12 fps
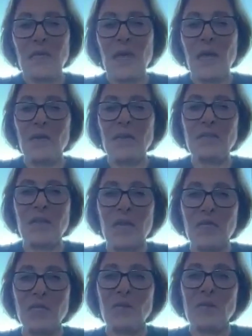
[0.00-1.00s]
God, he's
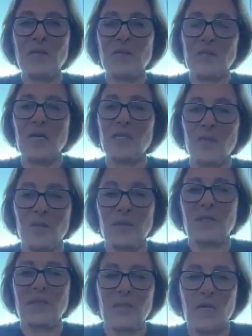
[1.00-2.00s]
got to do this, he's got to do
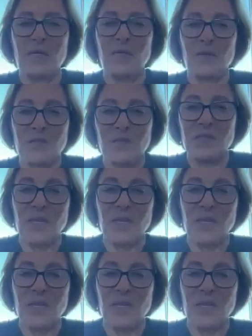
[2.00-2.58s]
this, he's got to do this,